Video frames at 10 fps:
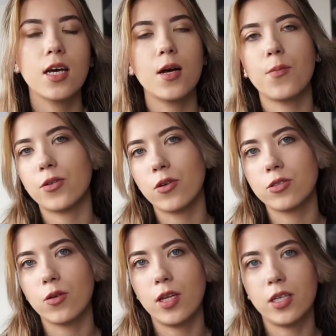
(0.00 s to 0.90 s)
but
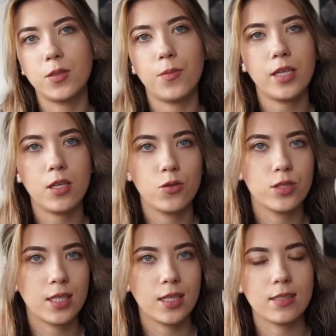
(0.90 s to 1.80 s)
also learn many new
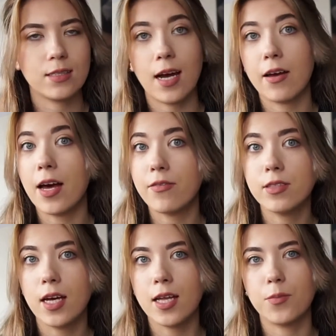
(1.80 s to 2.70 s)
skills that I haven't
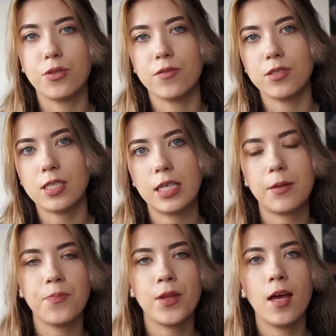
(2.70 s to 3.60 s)
had previously.
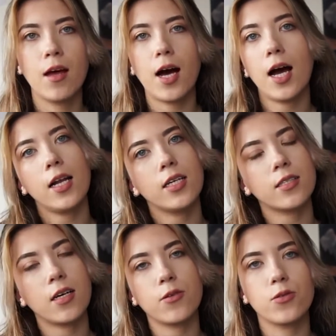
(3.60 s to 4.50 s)
I learned
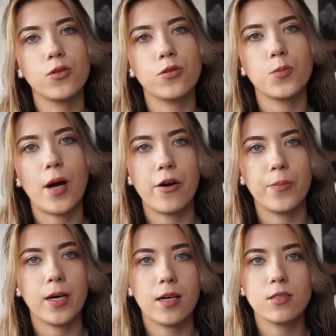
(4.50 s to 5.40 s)
how to use Power
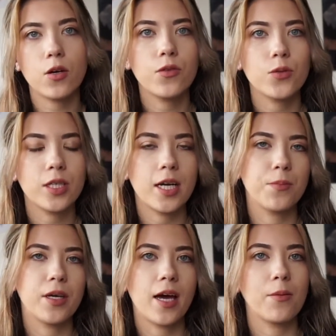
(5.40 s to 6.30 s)
BI software and
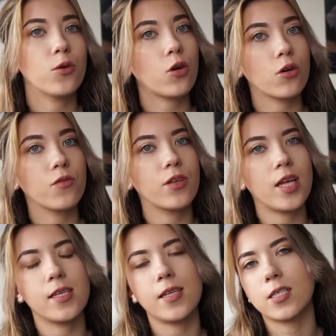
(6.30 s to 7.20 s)
became more
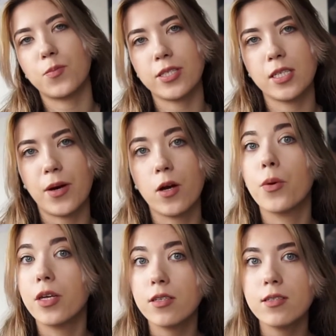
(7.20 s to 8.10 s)
confident in expressing my
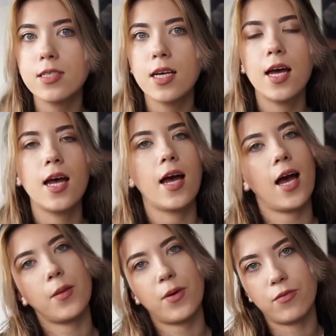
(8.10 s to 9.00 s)
opinions
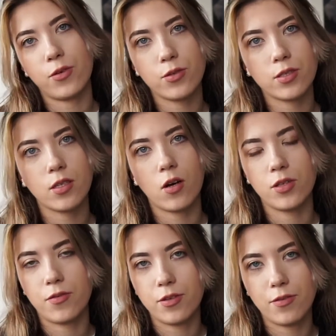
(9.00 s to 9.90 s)
and my views on
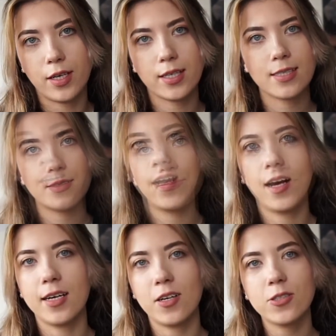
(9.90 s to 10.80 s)
different things.
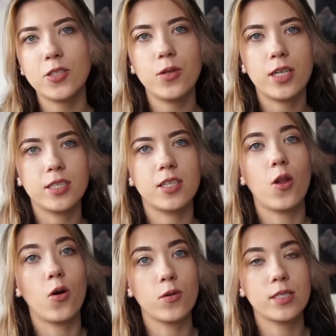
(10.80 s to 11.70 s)
I also learned
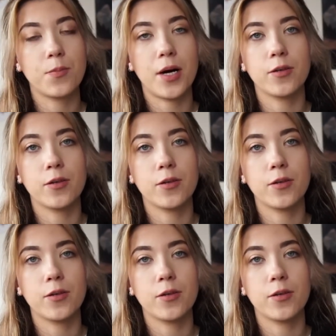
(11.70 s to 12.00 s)
loads about